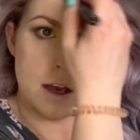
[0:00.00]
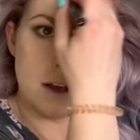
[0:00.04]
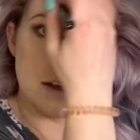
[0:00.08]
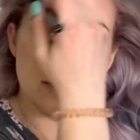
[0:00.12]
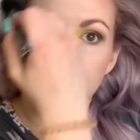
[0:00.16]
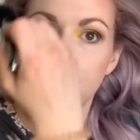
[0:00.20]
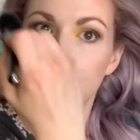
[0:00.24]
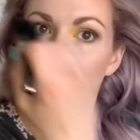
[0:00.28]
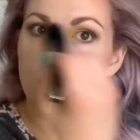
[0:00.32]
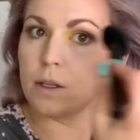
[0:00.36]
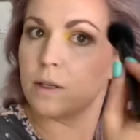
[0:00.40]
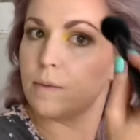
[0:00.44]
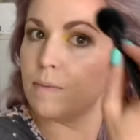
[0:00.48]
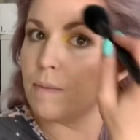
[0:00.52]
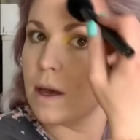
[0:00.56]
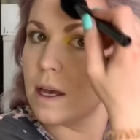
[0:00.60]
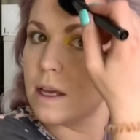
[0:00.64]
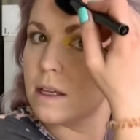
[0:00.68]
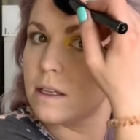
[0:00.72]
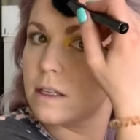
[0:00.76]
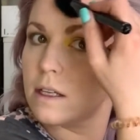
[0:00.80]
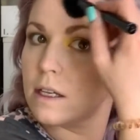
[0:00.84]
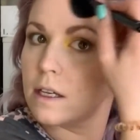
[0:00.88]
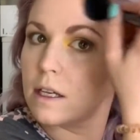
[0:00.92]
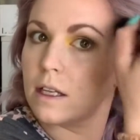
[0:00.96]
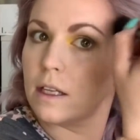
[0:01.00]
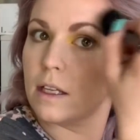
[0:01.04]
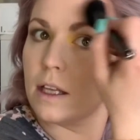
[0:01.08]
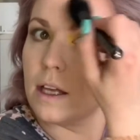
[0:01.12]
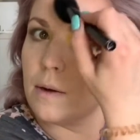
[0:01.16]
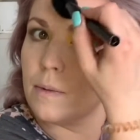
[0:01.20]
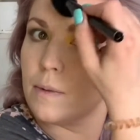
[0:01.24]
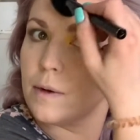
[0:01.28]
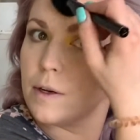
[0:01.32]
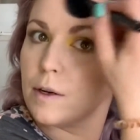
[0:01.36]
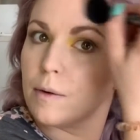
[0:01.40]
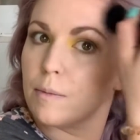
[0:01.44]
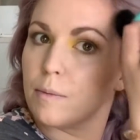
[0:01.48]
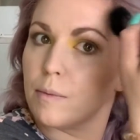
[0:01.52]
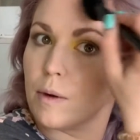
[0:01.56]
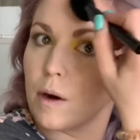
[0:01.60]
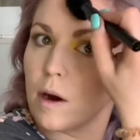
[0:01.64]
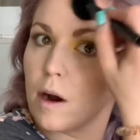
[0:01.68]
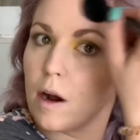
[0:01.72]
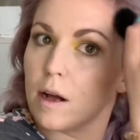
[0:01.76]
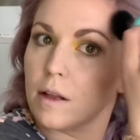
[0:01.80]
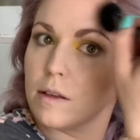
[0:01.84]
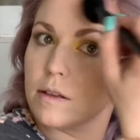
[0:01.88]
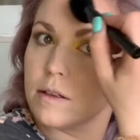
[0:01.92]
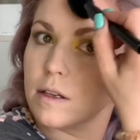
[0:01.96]
So it's basically, when you're
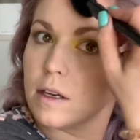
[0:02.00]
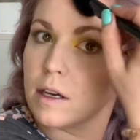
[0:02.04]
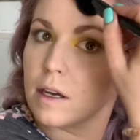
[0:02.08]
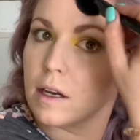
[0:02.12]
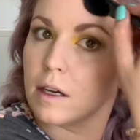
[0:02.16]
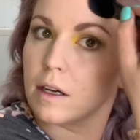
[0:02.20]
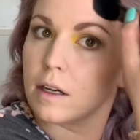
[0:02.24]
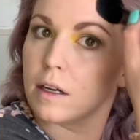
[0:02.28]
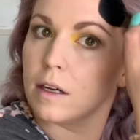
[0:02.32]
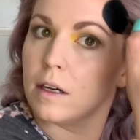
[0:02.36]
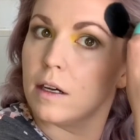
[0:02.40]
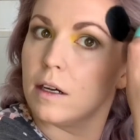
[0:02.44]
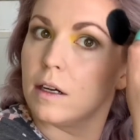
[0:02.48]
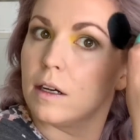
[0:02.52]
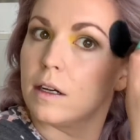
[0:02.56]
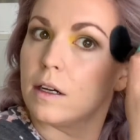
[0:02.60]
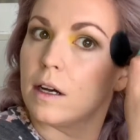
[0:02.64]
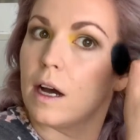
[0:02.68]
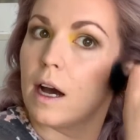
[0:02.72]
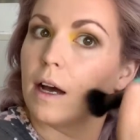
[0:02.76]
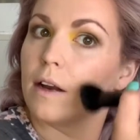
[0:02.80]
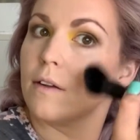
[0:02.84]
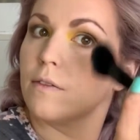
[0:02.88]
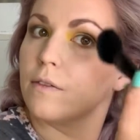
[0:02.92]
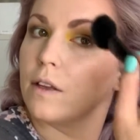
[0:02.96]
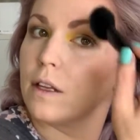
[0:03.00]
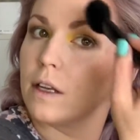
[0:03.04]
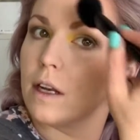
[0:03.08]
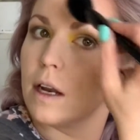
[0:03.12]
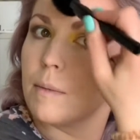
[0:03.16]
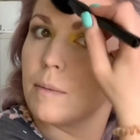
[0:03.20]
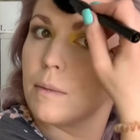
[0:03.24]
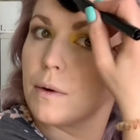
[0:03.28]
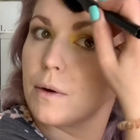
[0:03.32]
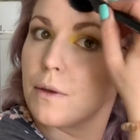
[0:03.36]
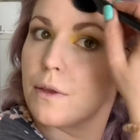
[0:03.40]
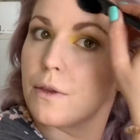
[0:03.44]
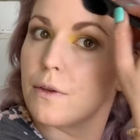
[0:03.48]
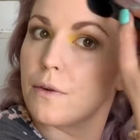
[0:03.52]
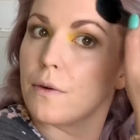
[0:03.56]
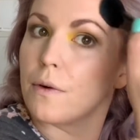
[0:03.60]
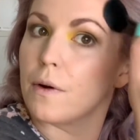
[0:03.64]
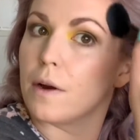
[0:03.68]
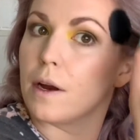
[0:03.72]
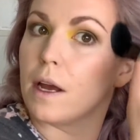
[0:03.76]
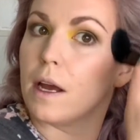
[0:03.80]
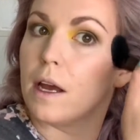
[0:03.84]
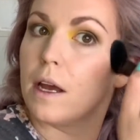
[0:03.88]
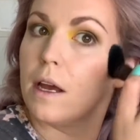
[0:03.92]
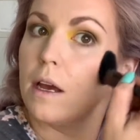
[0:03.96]
bronzing, kind of the number
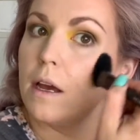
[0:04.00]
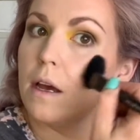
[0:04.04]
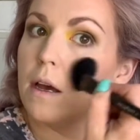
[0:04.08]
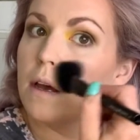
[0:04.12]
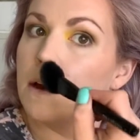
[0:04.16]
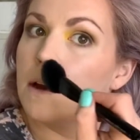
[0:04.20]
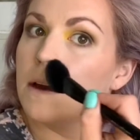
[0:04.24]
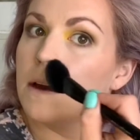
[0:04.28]
3.